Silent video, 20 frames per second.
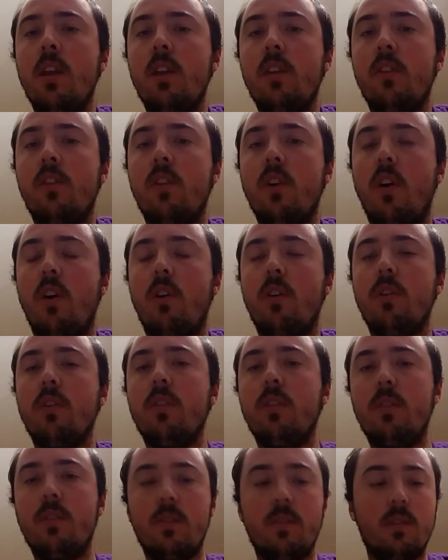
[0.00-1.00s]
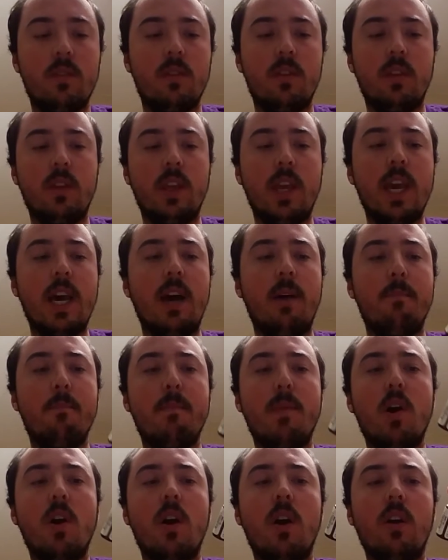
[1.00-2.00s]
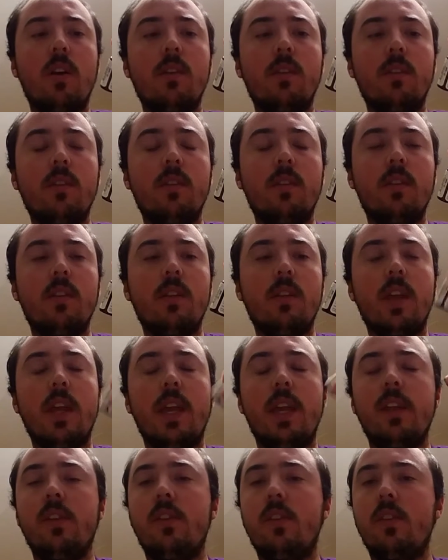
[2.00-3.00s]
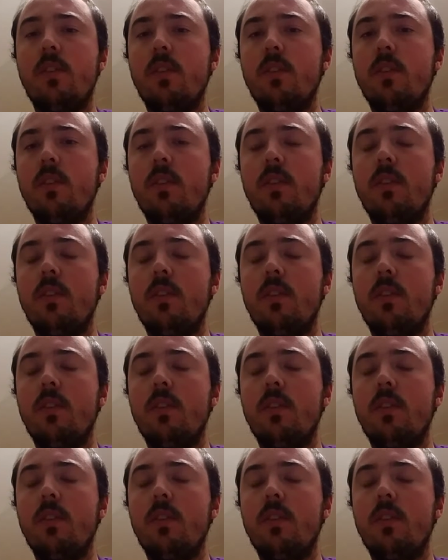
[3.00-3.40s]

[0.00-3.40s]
So yeah, myrrh is